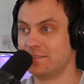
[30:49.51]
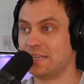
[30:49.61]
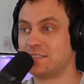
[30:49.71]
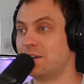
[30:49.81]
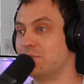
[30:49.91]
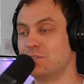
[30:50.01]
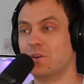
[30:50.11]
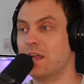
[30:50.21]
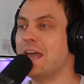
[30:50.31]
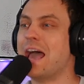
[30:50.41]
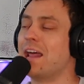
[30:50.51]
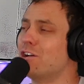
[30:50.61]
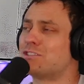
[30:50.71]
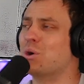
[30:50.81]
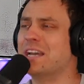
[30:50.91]
That That's, stuff is fun, and it
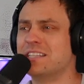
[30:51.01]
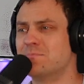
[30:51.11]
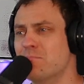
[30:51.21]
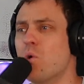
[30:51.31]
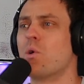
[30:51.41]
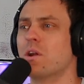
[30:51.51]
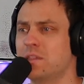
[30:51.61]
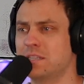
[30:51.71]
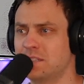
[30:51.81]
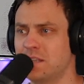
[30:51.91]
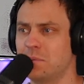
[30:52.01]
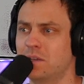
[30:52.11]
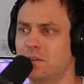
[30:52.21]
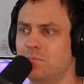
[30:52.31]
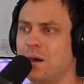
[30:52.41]
also hits more than some of
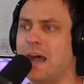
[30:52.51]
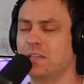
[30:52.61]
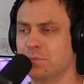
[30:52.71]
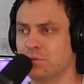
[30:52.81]
the highly